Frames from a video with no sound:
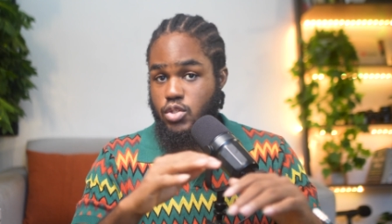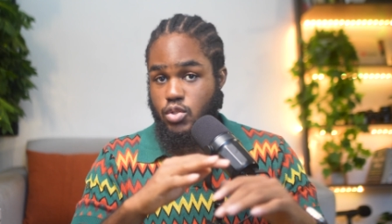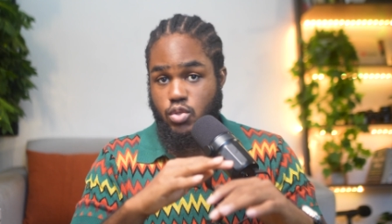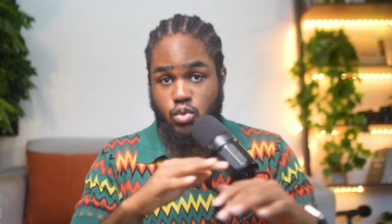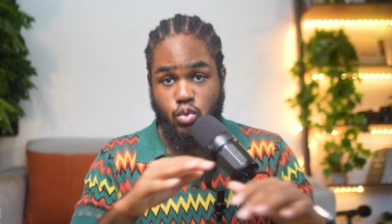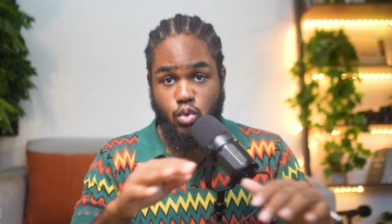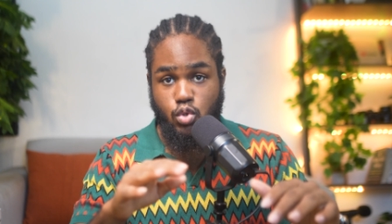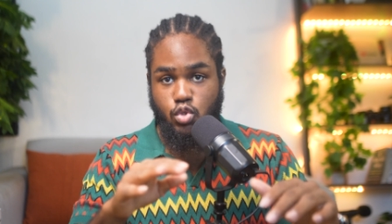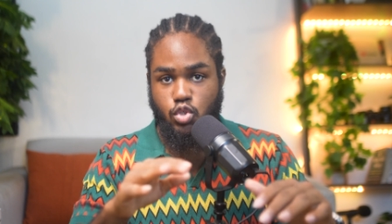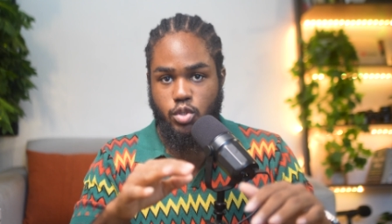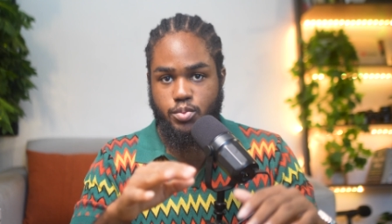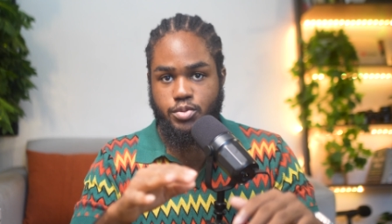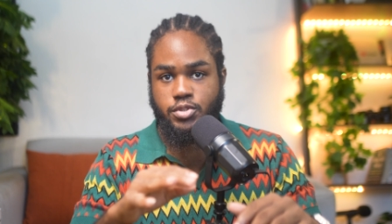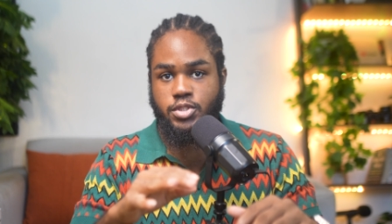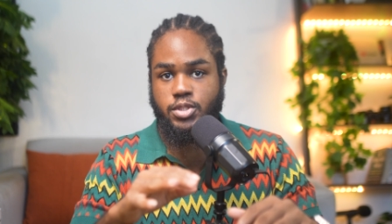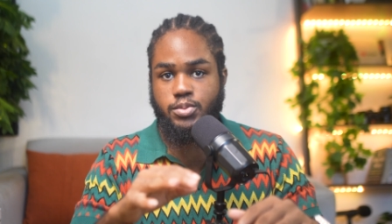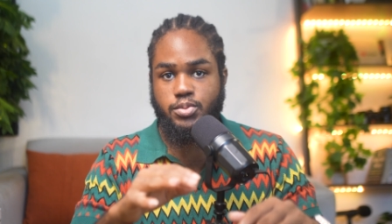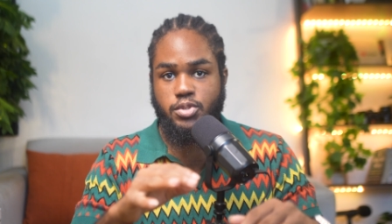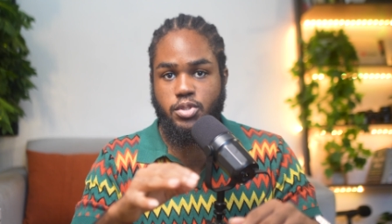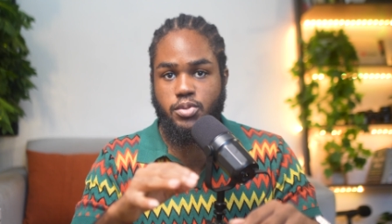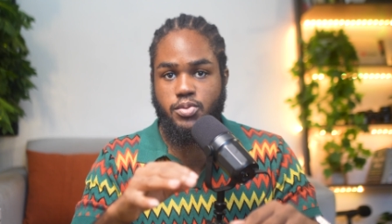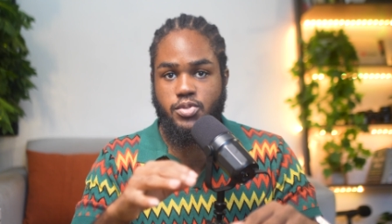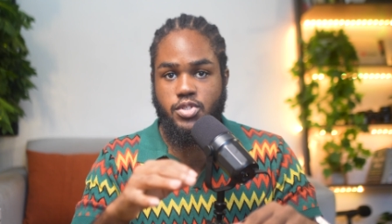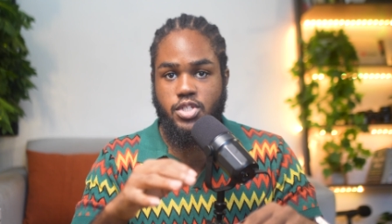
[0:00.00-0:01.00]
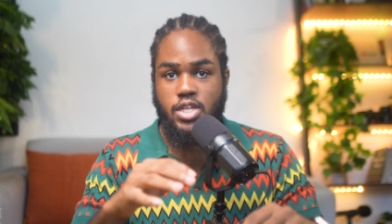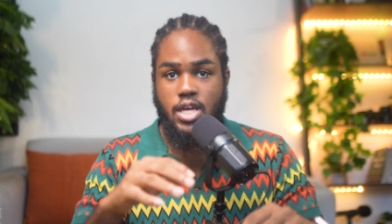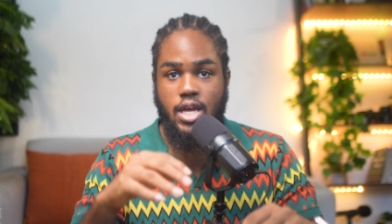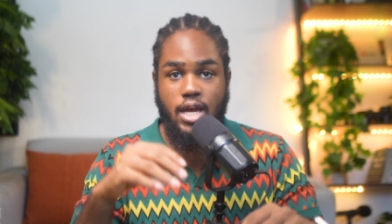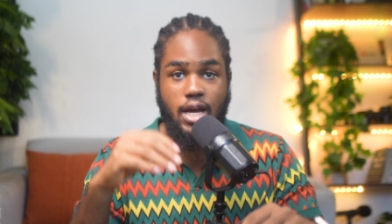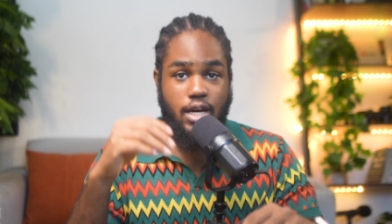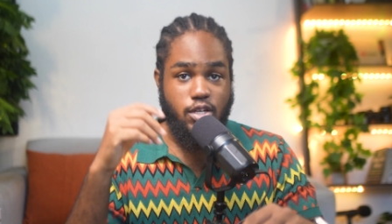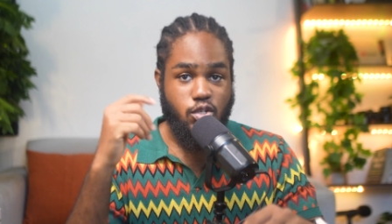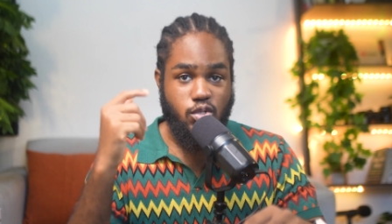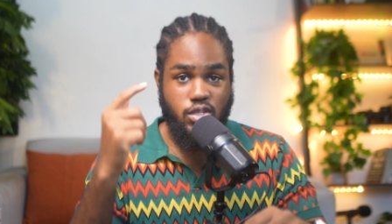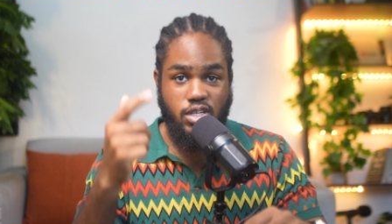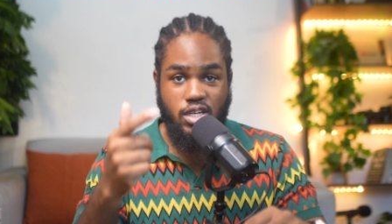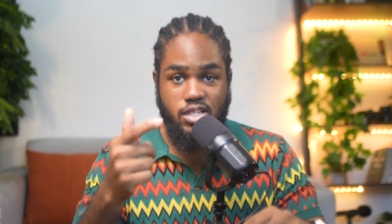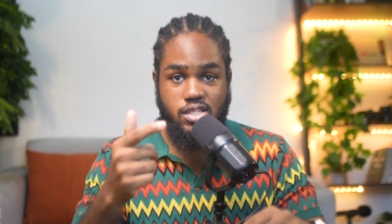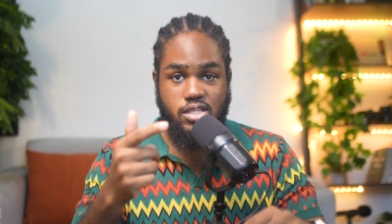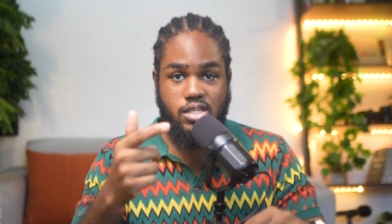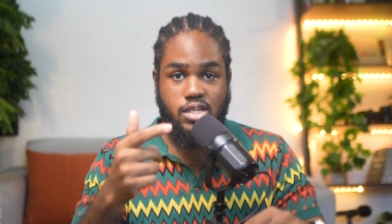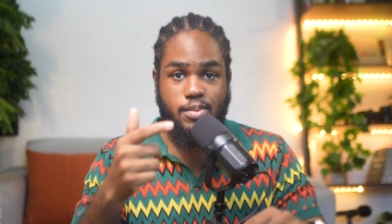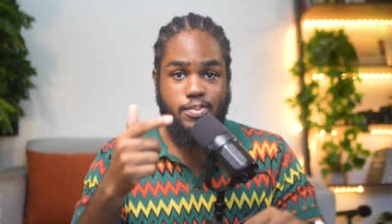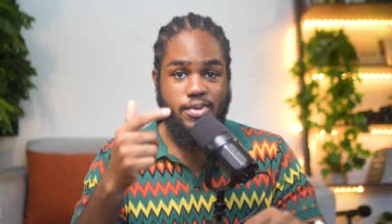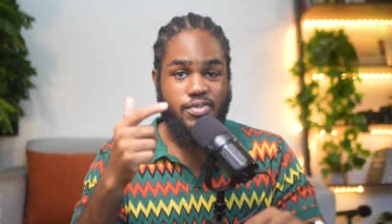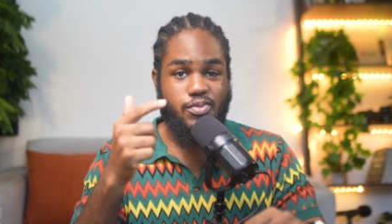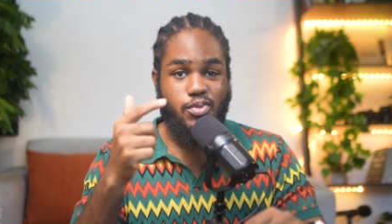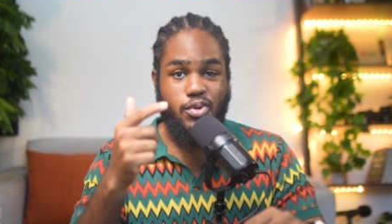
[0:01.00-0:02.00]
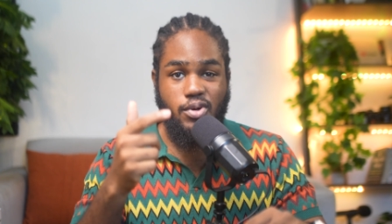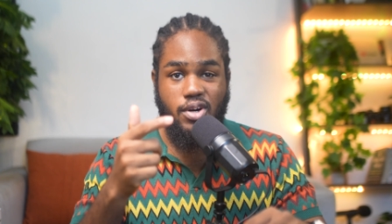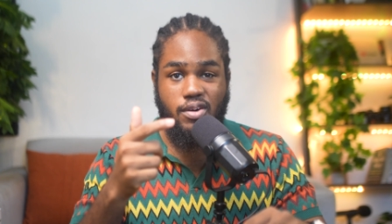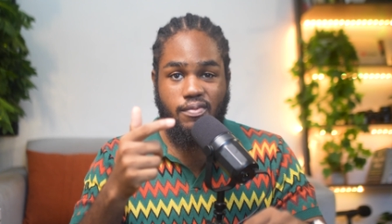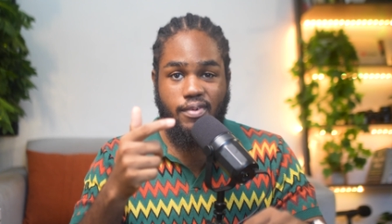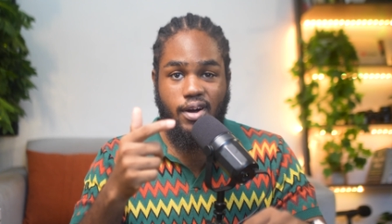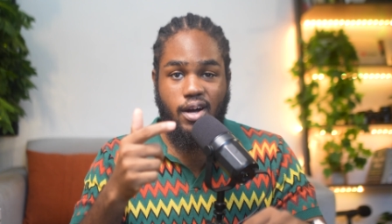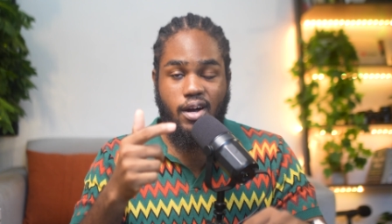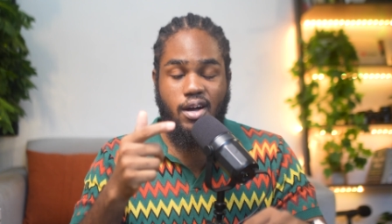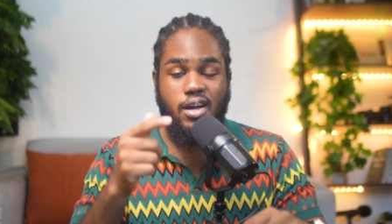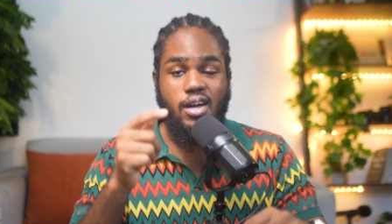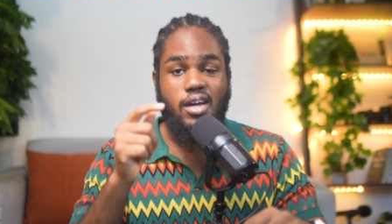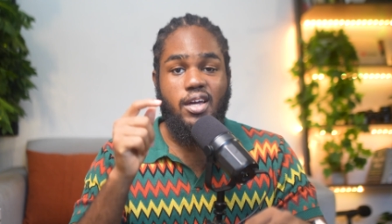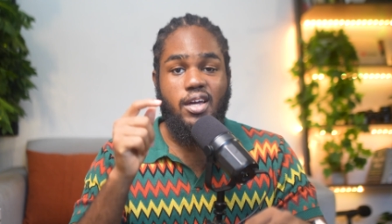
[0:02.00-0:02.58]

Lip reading: No subscriptions, and you get to keep it forever,